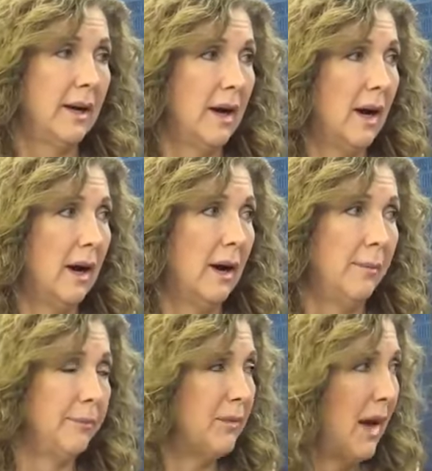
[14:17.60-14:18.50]

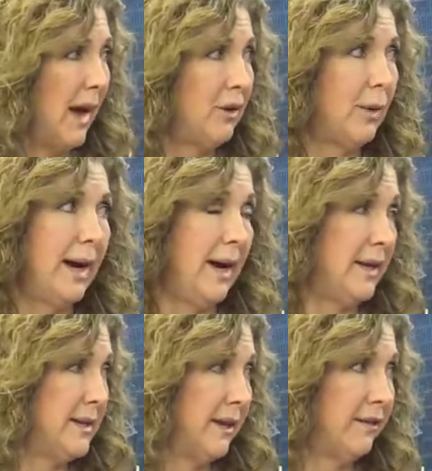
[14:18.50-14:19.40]
Um, how do I
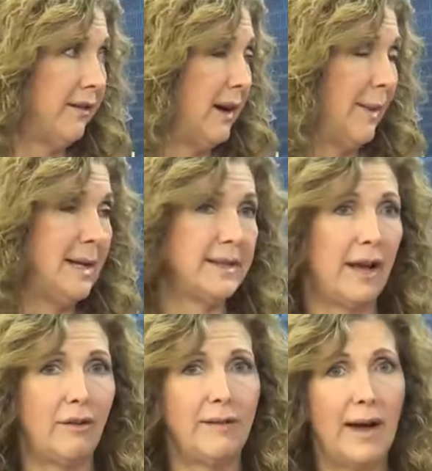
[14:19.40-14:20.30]
identify
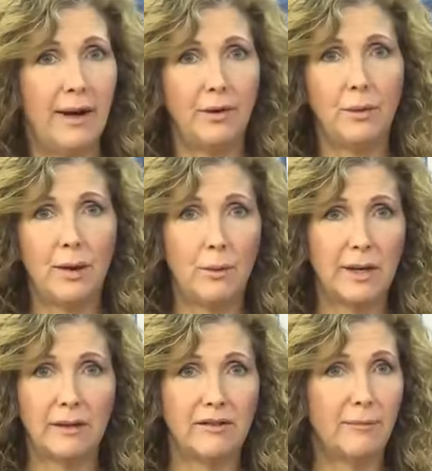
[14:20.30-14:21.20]
myself? How do I want
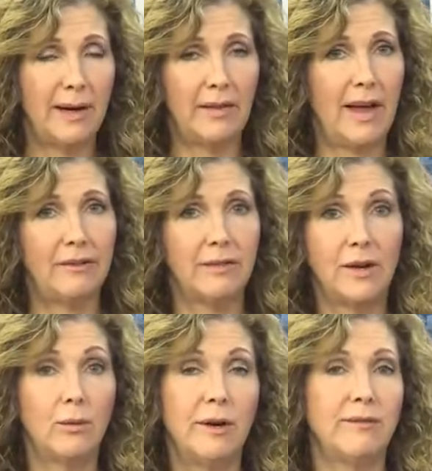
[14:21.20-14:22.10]
to live my life? Like,
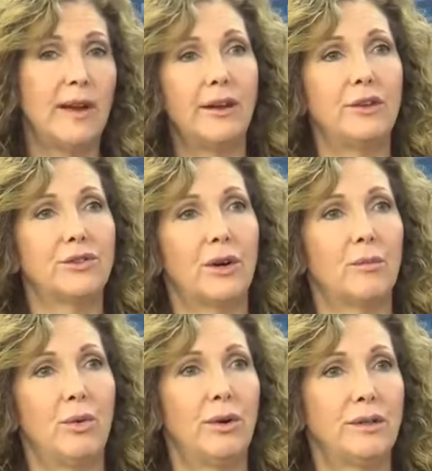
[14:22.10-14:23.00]
what values are
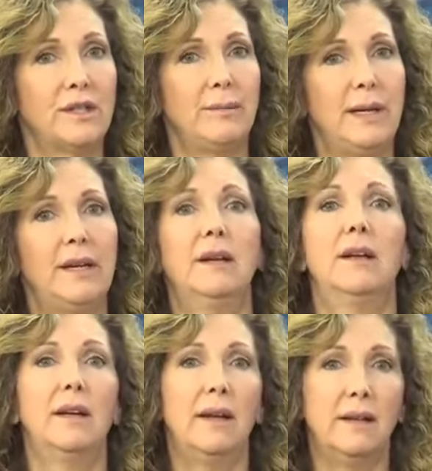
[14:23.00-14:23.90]
important to me?
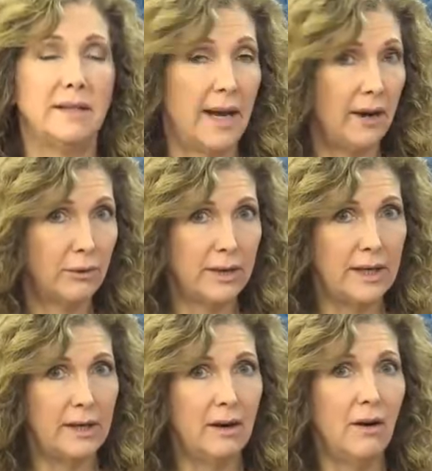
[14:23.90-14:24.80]

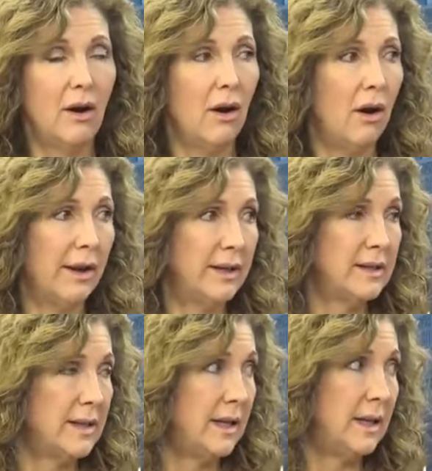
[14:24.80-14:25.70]
Integrity,
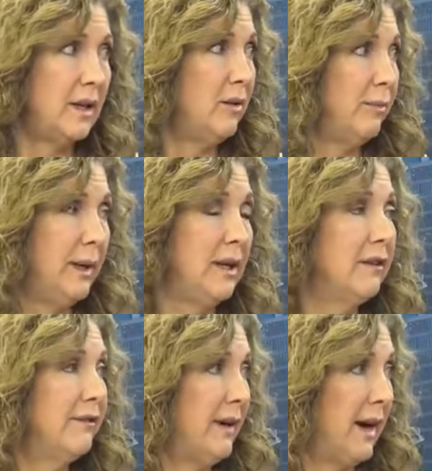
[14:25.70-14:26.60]
honesty, being
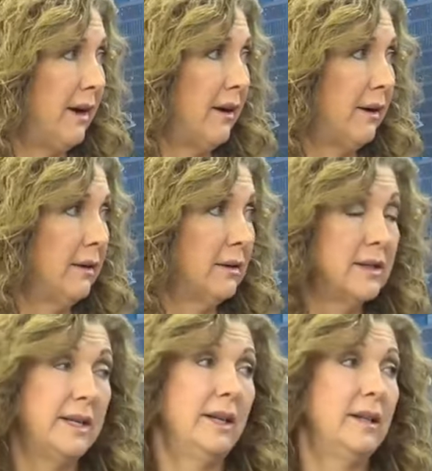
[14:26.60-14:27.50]
fair,
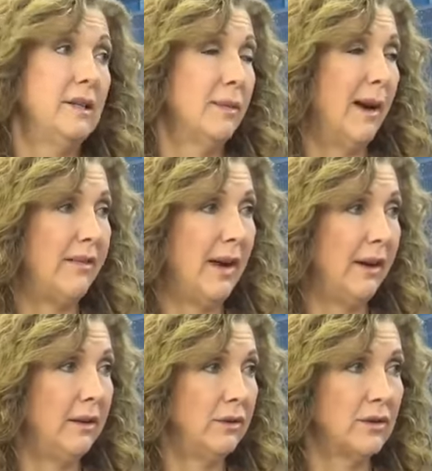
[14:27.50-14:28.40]
sticking to my
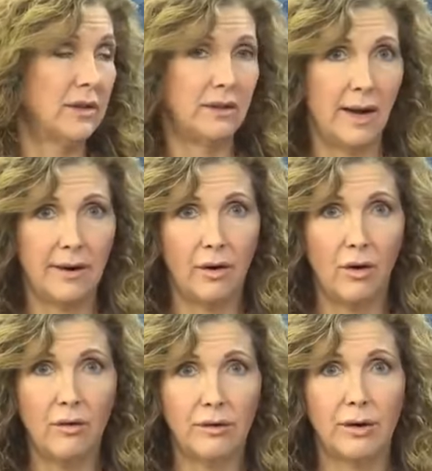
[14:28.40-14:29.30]
values, not
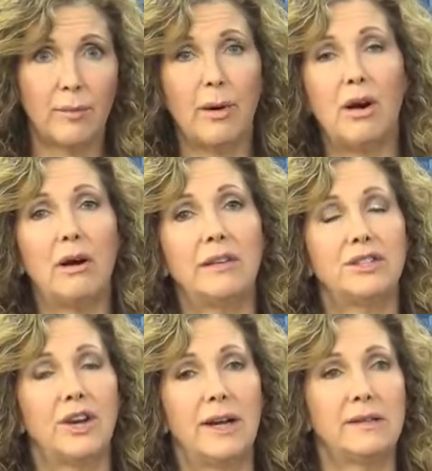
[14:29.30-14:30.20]
over
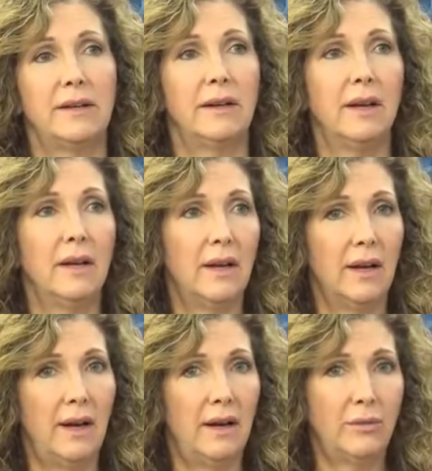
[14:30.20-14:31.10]
apologizing.
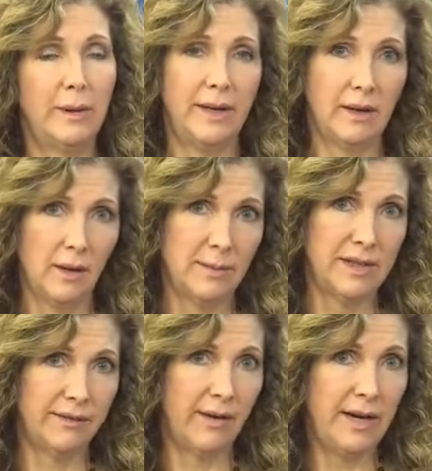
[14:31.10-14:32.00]
And when it comes
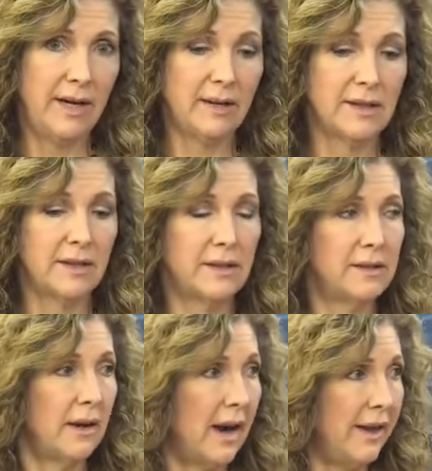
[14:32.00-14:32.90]
to
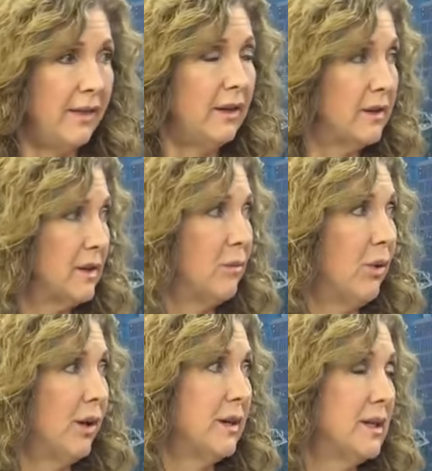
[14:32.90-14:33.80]
finances, I think it's
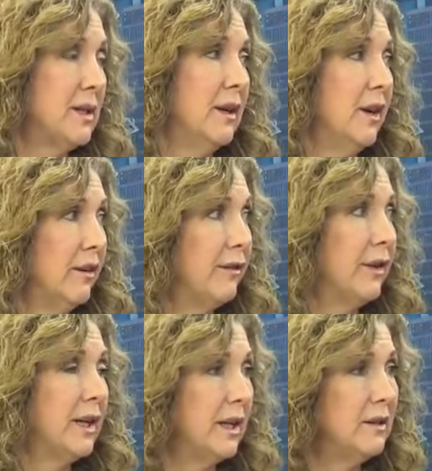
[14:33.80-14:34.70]
important for
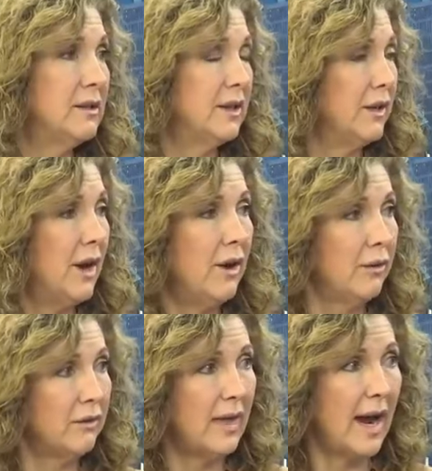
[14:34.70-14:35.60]
kids to
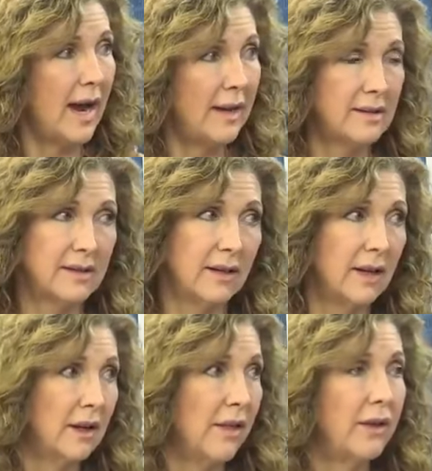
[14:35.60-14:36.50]
know that
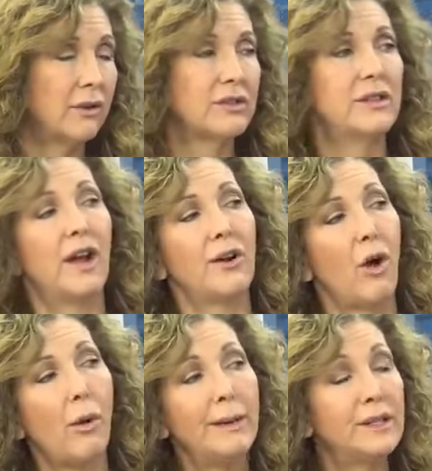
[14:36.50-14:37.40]
there's not
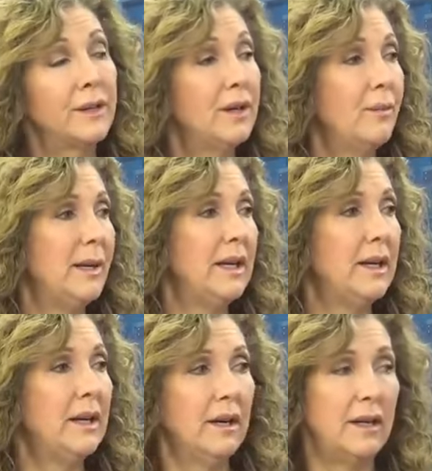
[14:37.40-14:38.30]
always going to
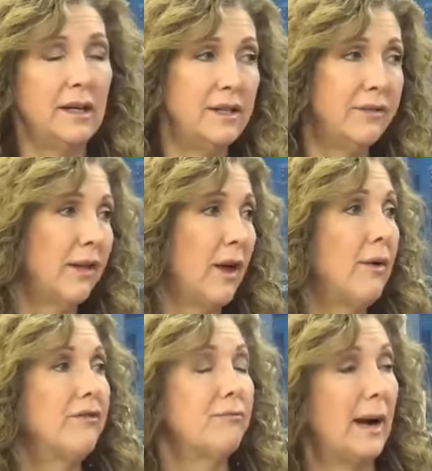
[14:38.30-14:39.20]
be an easy flow
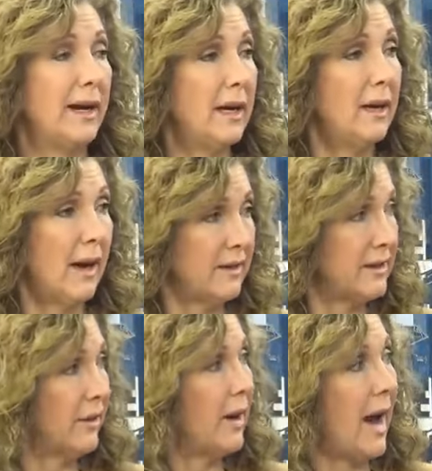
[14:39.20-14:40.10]
of money mm-hmm. as
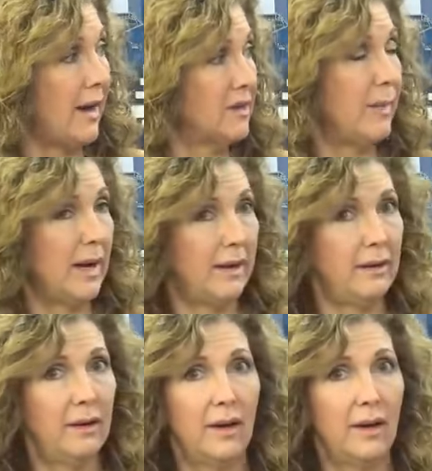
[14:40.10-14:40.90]
there has been.